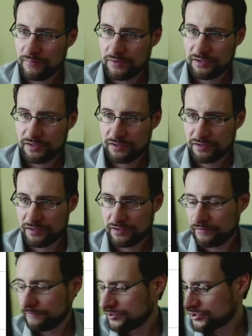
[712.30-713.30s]
uh,
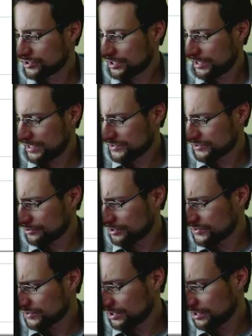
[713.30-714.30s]
which I S A R
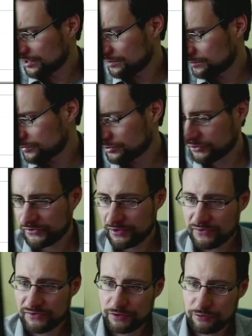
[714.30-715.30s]
and silicon
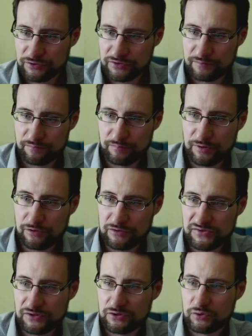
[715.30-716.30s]
process node
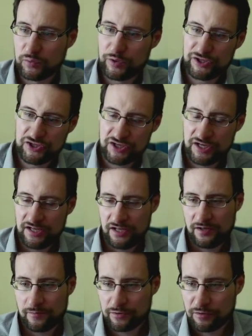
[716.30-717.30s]
belongs here to which.
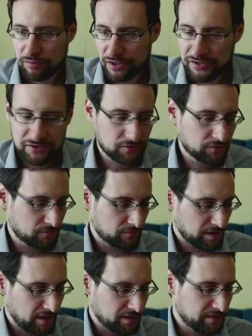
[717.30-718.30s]
Probably need to
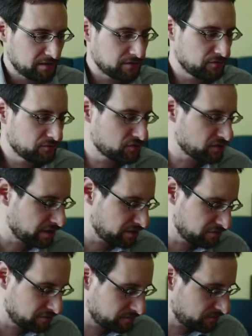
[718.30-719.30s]
hang here a huge
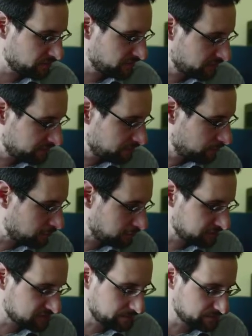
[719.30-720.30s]
diagram on the wall
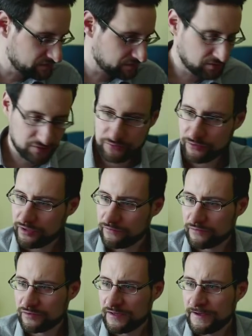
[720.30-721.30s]
or something to
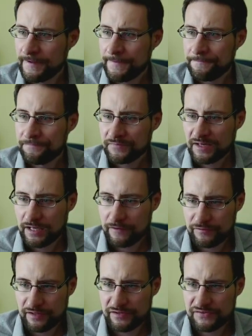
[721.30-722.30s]
even have
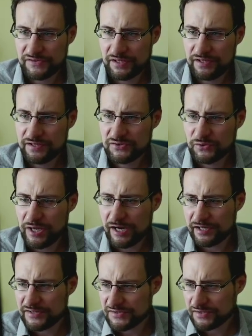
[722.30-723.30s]
an understanding. So yeah,
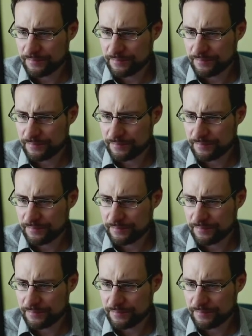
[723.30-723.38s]
it's uh,